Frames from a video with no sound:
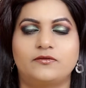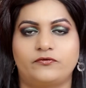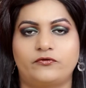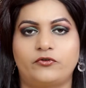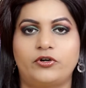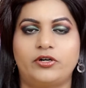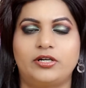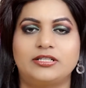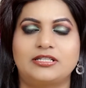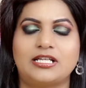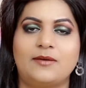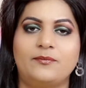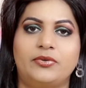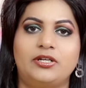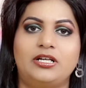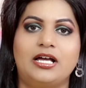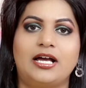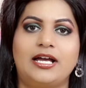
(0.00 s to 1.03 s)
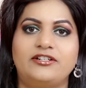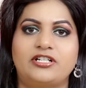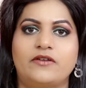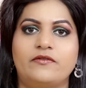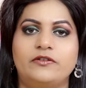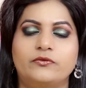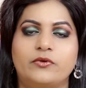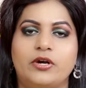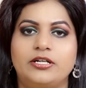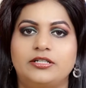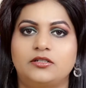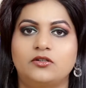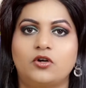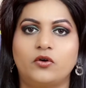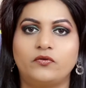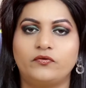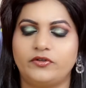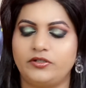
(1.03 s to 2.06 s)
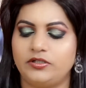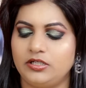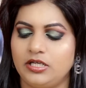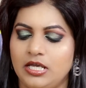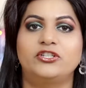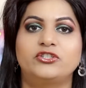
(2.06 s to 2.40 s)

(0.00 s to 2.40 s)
For example, I travel quite often,